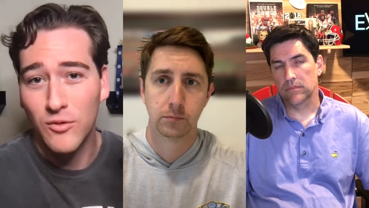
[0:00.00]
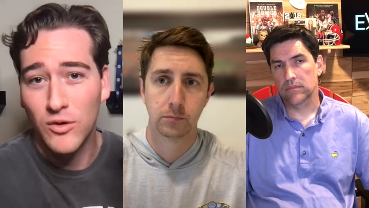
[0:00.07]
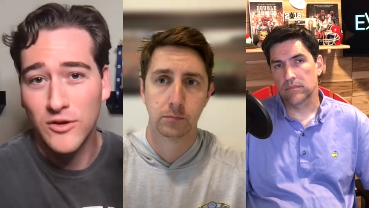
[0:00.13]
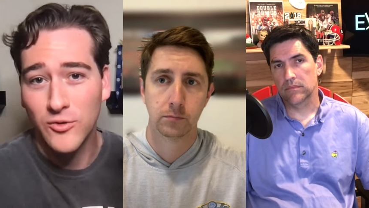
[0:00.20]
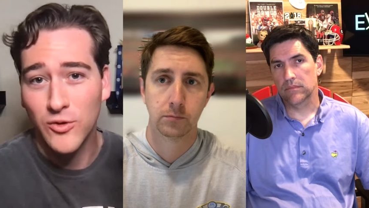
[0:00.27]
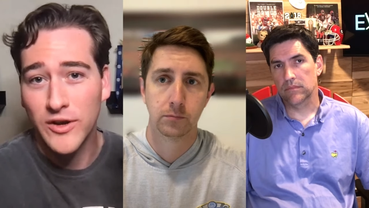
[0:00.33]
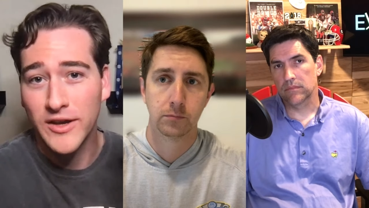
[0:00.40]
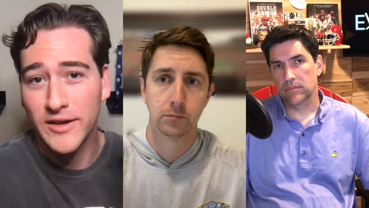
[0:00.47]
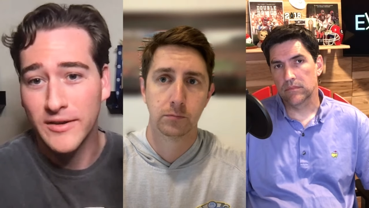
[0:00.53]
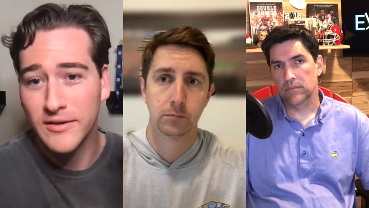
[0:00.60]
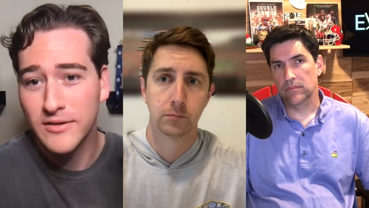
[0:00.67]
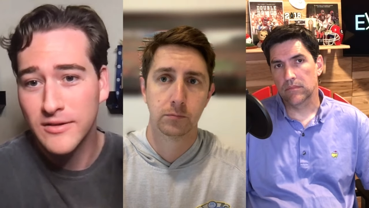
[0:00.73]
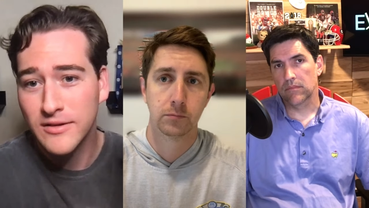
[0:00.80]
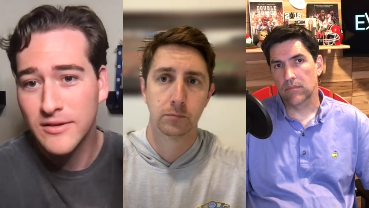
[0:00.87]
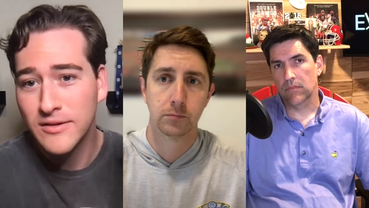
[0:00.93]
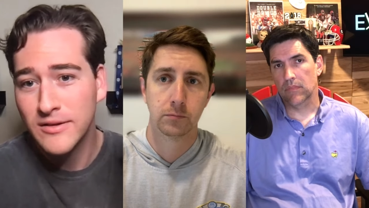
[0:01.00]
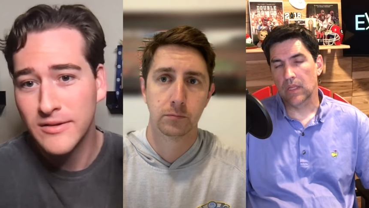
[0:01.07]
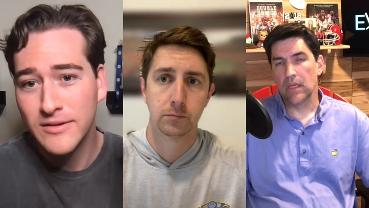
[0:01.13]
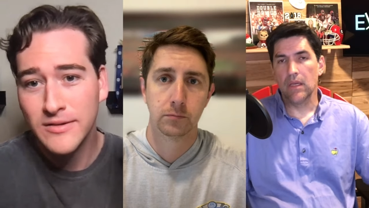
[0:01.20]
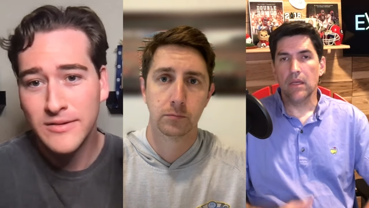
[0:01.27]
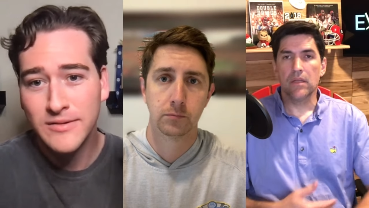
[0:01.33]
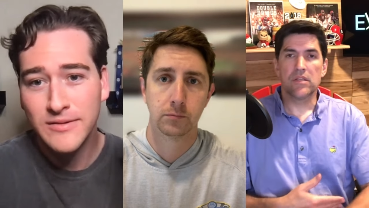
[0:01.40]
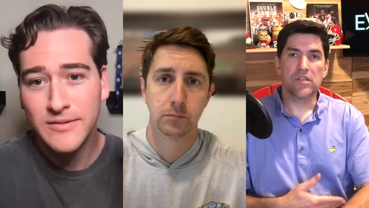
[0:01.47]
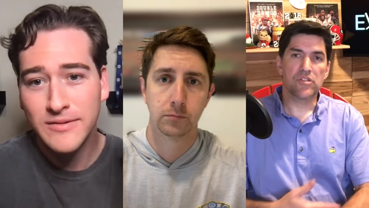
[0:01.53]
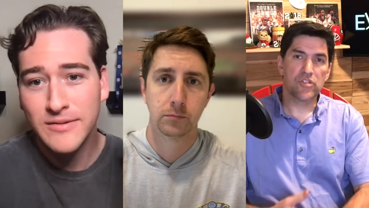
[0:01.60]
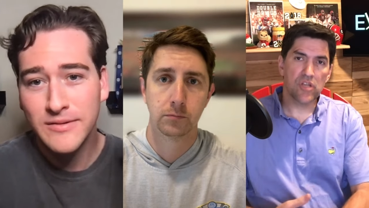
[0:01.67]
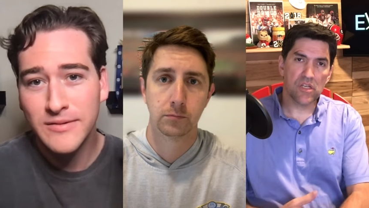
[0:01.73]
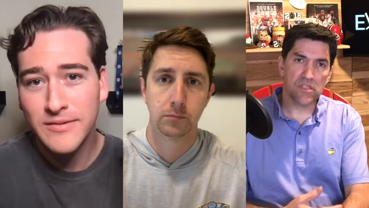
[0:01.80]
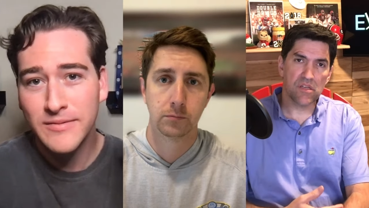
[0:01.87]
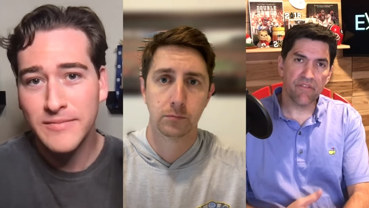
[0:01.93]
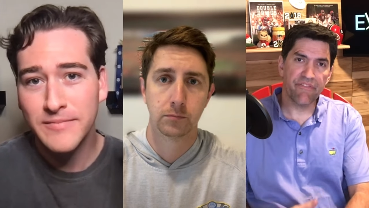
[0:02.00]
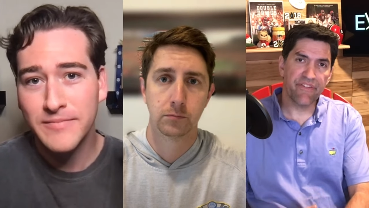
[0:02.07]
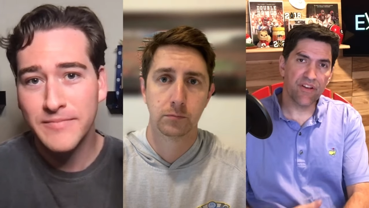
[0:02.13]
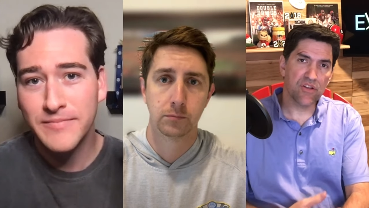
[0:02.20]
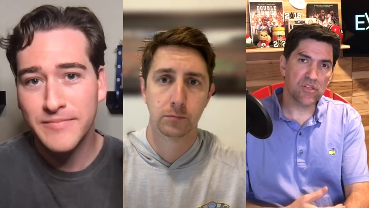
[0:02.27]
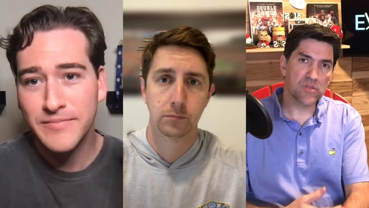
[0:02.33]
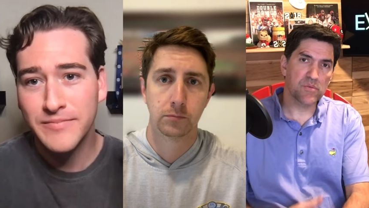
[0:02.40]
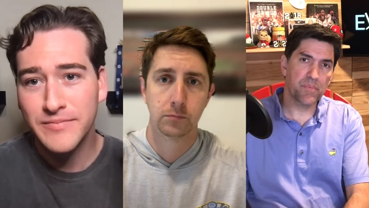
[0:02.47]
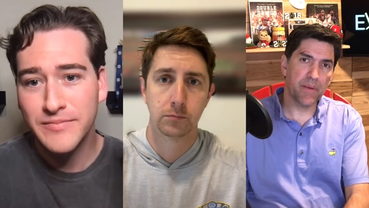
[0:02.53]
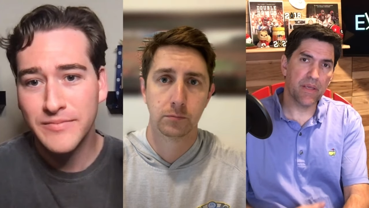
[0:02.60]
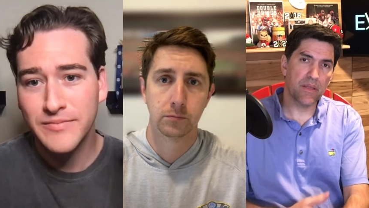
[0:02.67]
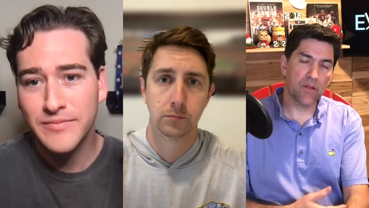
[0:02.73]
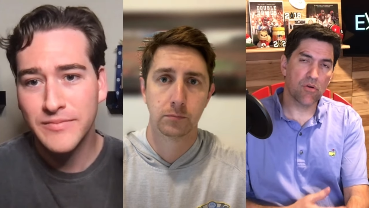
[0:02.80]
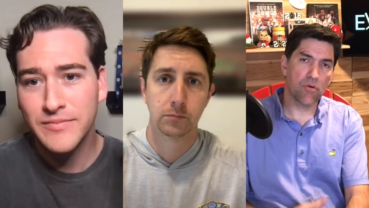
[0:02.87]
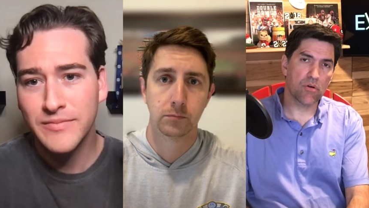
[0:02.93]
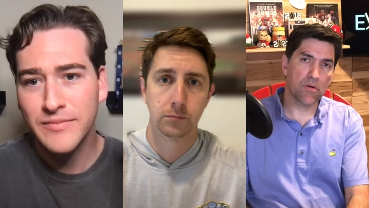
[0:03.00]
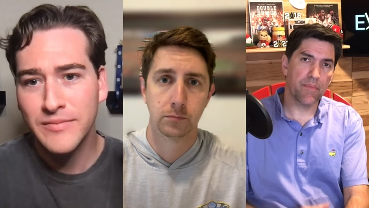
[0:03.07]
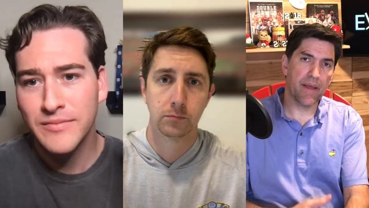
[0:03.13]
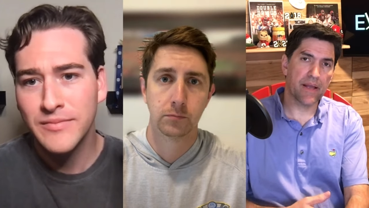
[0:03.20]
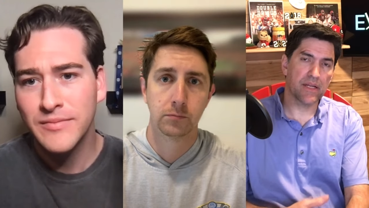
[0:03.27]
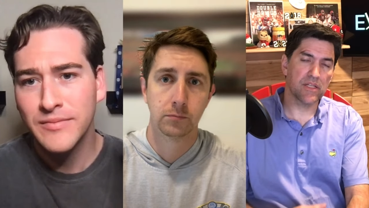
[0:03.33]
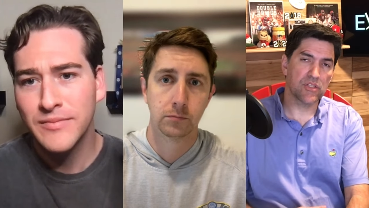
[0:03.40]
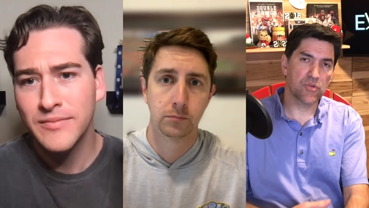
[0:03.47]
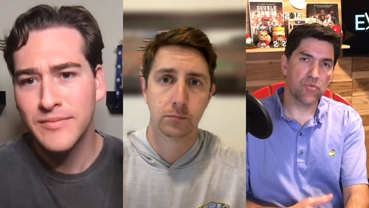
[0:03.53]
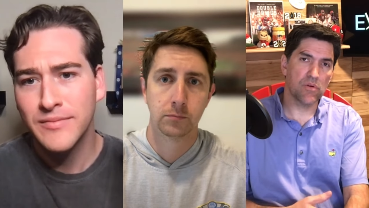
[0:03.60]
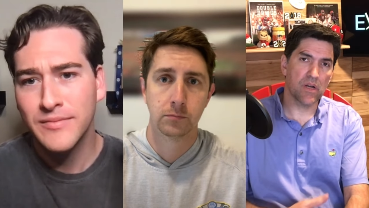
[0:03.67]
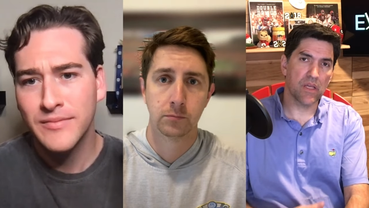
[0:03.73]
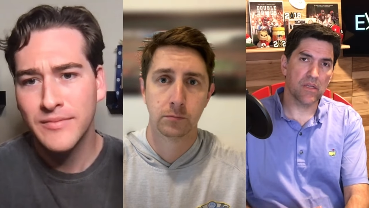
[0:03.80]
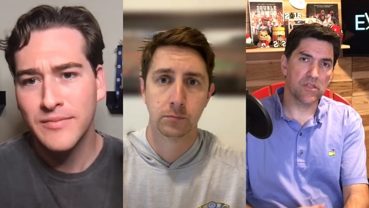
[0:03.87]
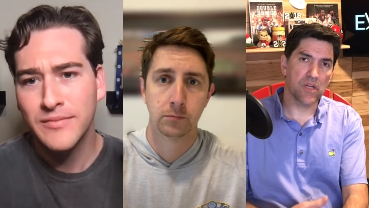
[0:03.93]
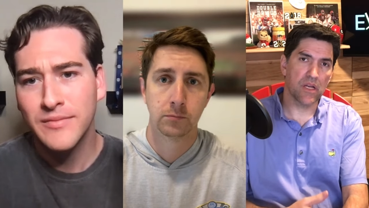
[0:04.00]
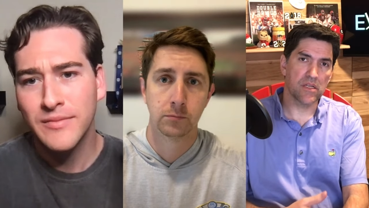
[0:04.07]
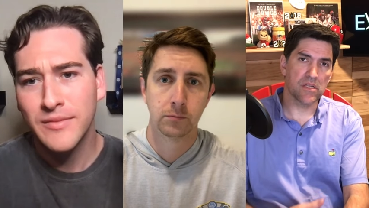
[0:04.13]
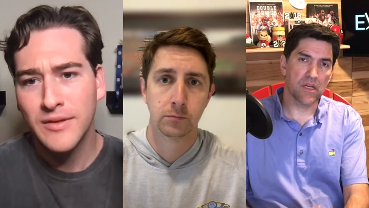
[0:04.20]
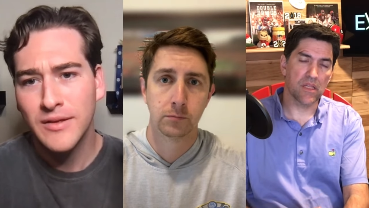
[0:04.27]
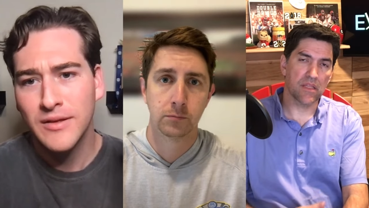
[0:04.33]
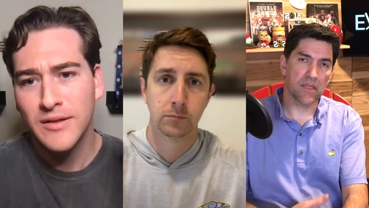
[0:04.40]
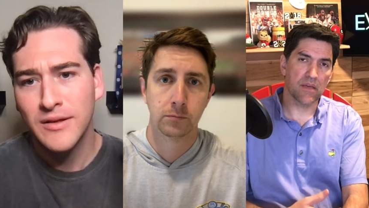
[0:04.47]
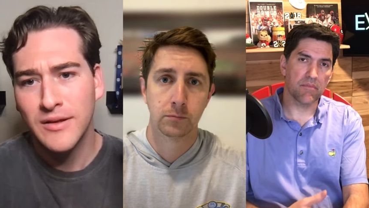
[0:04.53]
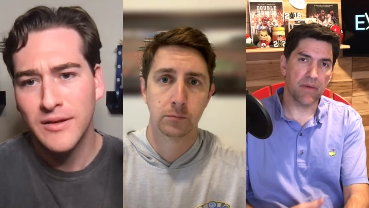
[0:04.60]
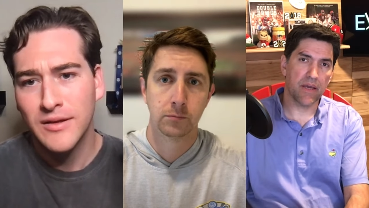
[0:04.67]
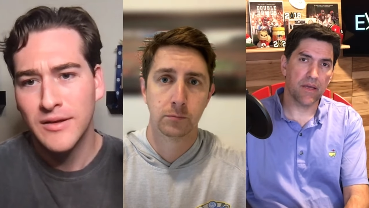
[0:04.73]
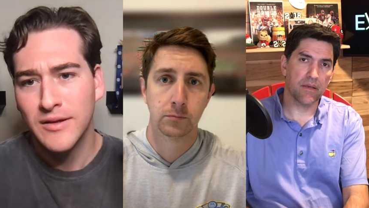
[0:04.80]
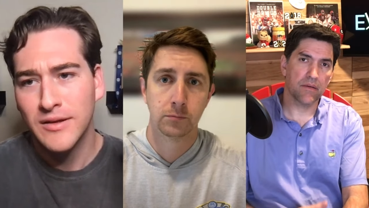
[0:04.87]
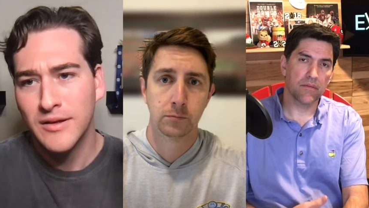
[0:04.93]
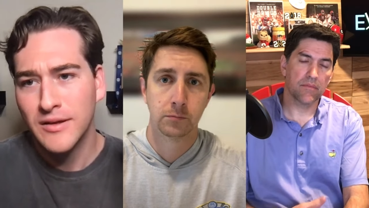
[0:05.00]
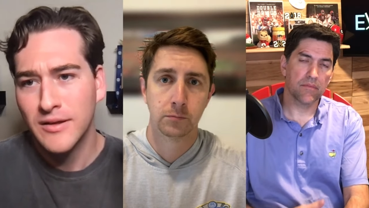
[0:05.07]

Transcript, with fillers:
Speaker 1: of that one ring.
Speaker 2: Does Justin Fields being the quarterback in 20 change anything, Matt?